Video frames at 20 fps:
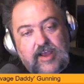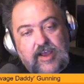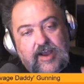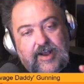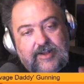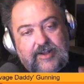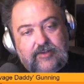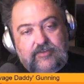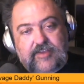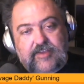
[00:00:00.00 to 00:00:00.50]

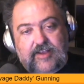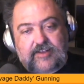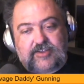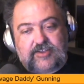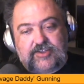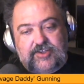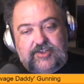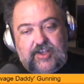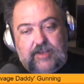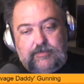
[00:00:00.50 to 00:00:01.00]
I don't think as
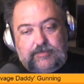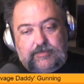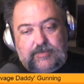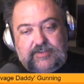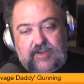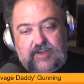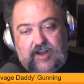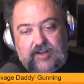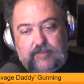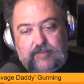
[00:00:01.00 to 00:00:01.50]
GMs we
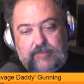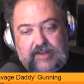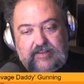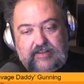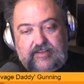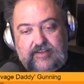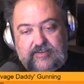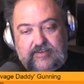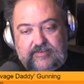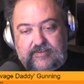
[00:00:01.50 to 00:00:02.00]
talk
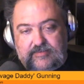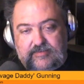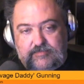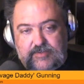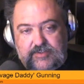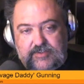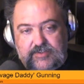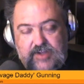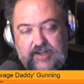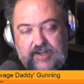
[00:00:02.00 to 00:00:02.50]
about this as
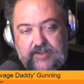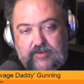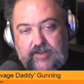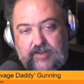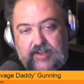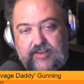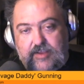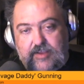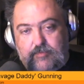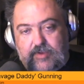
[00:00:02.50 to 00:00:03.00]
much.
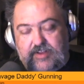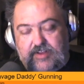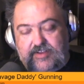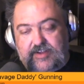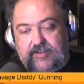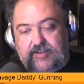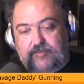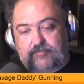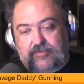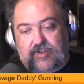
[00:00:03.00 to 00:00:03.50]
I think we
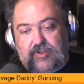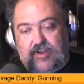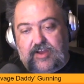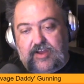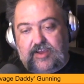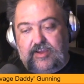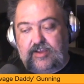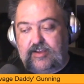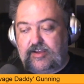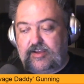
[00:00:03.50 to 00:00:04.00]
tend to
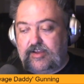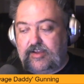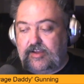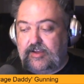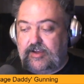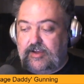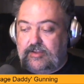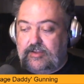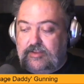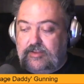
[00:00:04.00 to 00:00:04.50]
apply
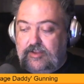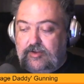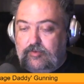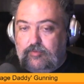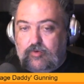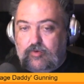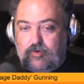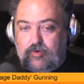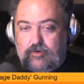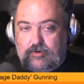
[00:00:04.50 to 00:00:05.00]
a little
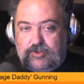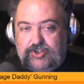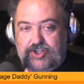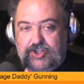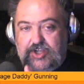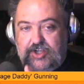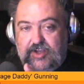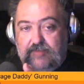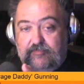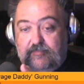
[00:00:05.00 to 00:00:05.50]
more
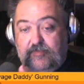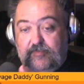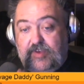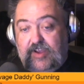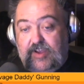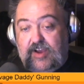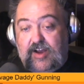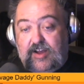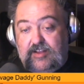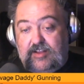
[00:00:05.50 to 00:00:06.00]
GM
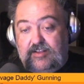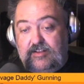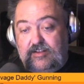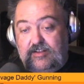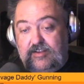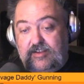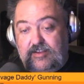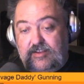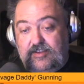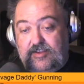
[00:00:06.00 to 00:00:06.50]
fiat
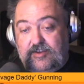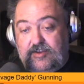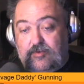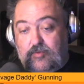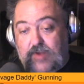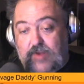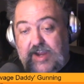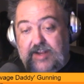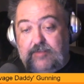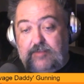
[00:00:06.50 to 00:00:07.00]
than a
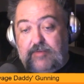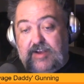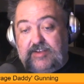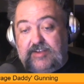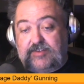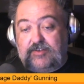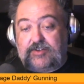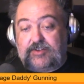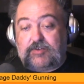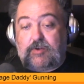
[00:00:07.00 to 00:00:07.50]

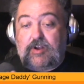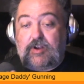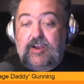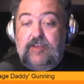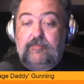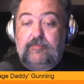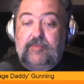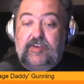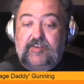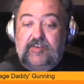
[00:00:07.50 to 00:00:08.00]
randomizer to our
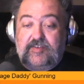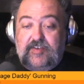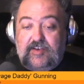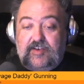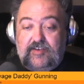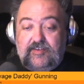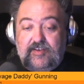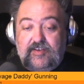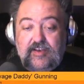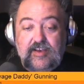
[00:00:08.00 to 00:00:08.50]

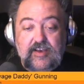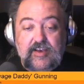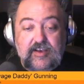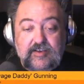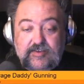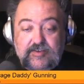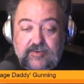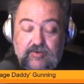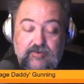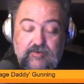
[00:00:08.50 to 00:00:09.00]
NPCs.
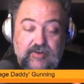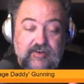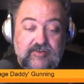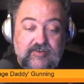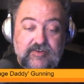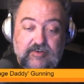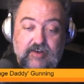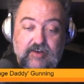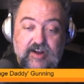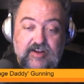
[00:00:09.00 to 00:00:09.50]
So
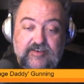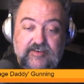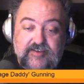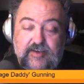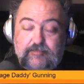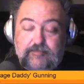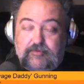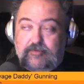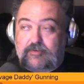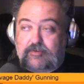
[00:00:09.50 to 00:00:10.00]
there's a great
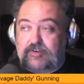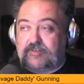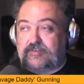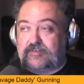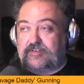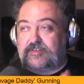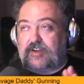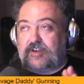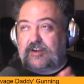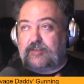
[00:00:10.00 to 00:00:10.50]
example, Chris.
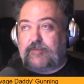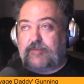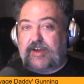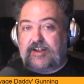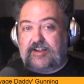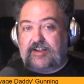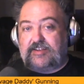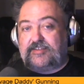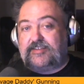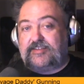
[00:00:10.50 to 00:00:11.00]
Let's talk about
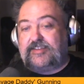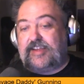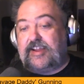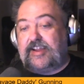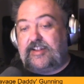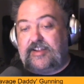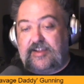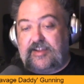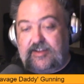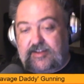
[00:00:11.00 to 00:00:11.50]
an
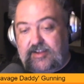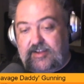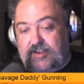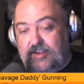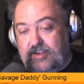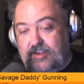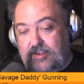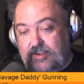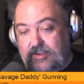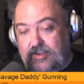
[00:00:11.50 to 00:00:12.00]
extended
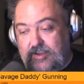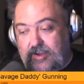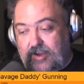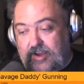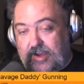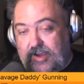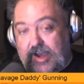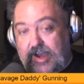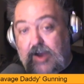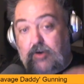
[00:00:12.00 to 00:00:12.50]

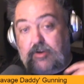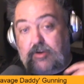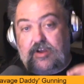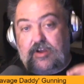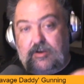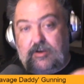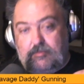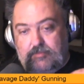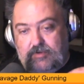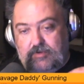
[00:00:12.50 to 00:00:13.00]

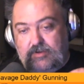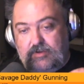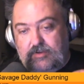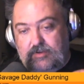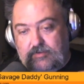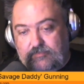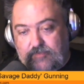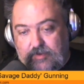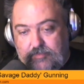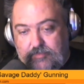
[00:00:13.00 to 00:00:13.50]
outcome
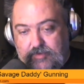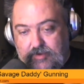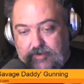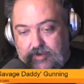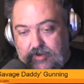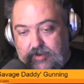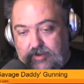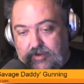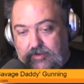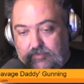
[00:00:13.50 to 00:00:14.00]
from
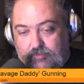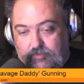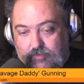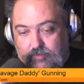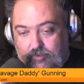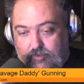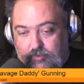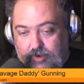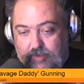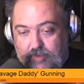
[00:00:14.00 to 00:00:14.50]
a
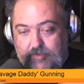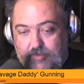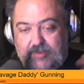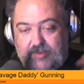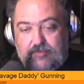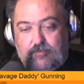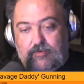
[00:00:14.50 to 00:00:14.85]
roll, where you make the